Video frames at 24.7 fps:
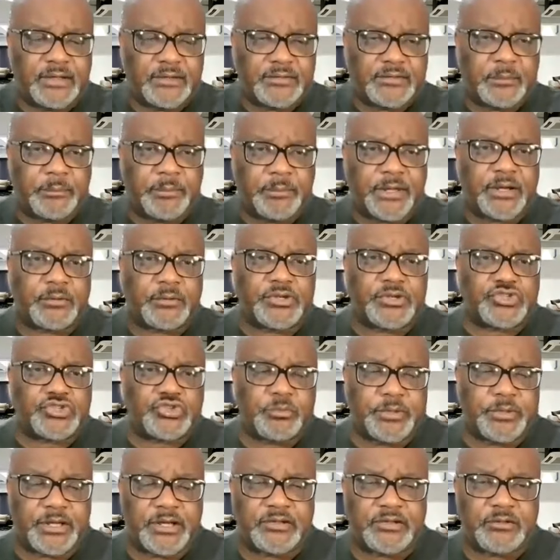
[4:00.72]
is a bigger issue
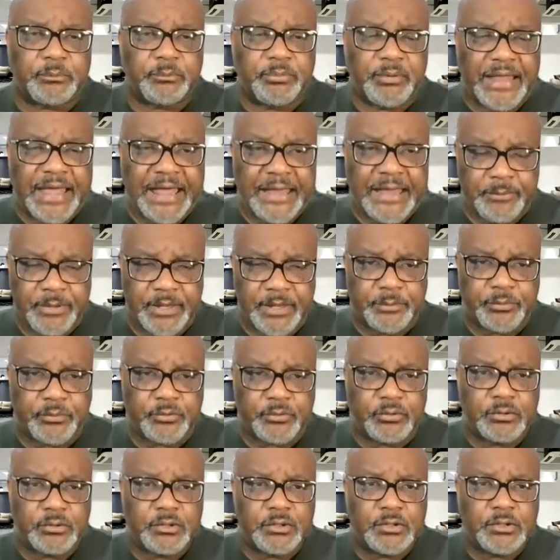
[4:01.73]
because black
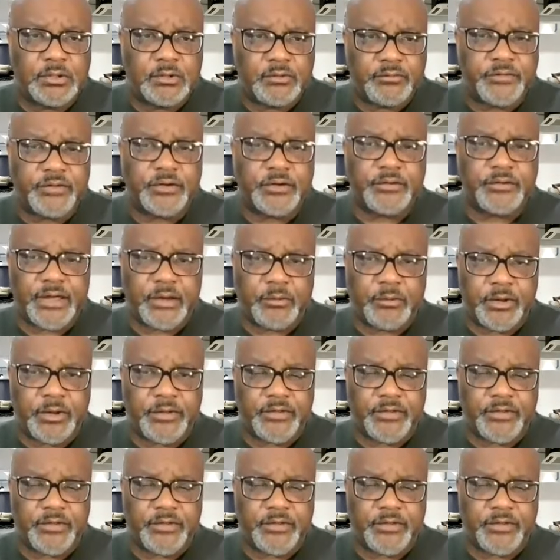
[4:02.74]
people feel that way.